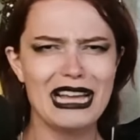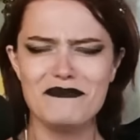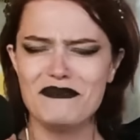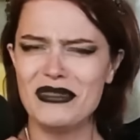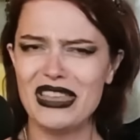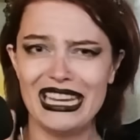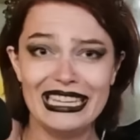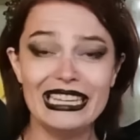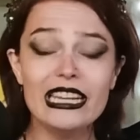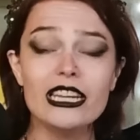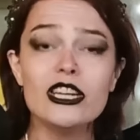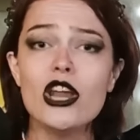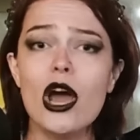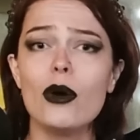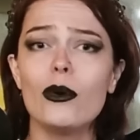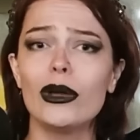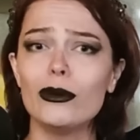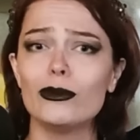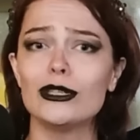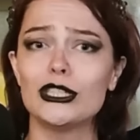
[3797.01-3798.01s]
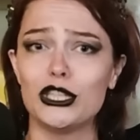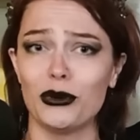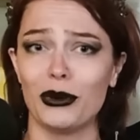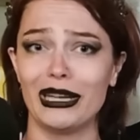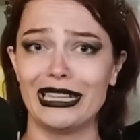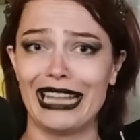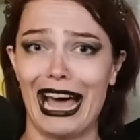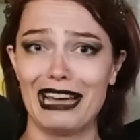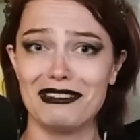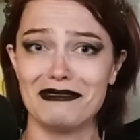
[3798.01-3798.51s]
he didn't know he was
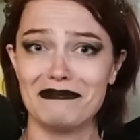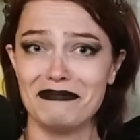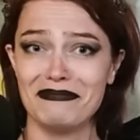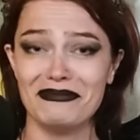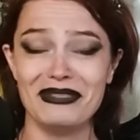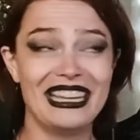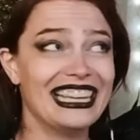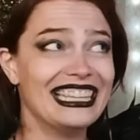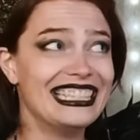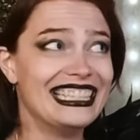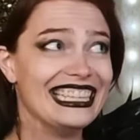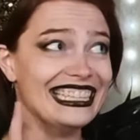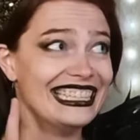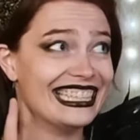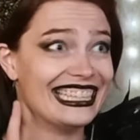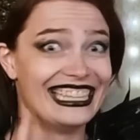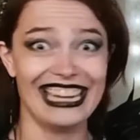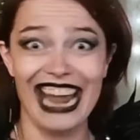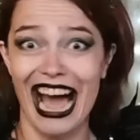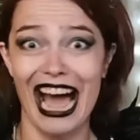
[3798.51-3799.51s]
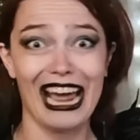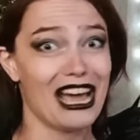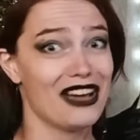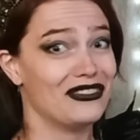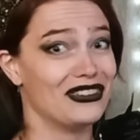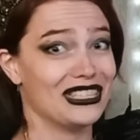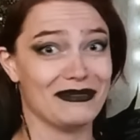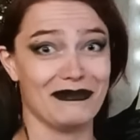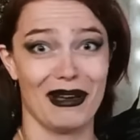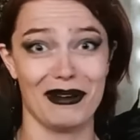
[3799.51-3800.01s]
doing that because he did not have
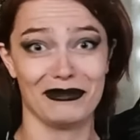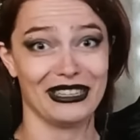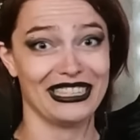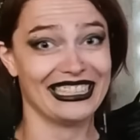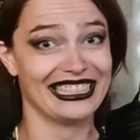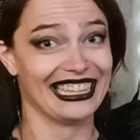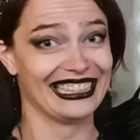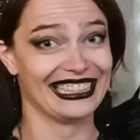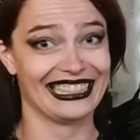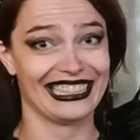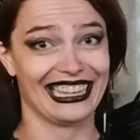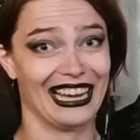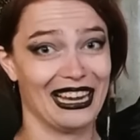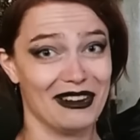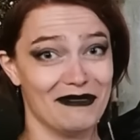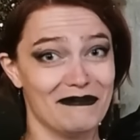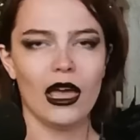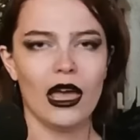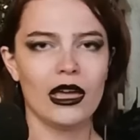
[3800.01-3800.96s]
his memories at the time.